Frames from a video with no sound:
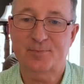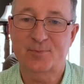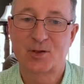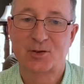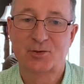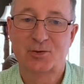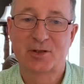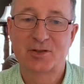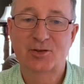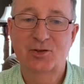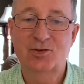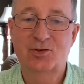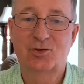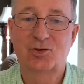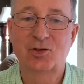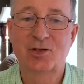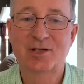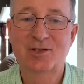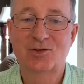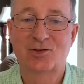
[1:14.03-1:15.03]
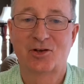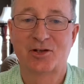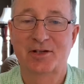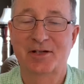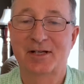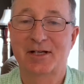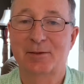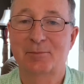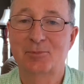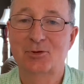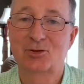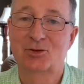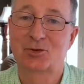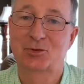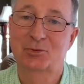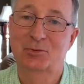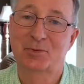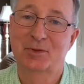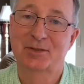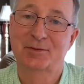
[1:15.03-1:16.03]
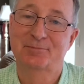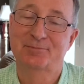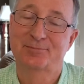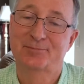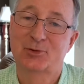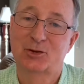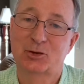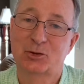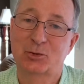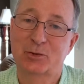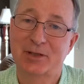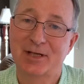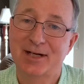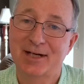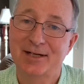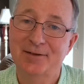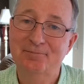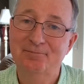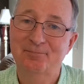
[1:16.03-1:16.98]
So I just changed the names to Sue and I.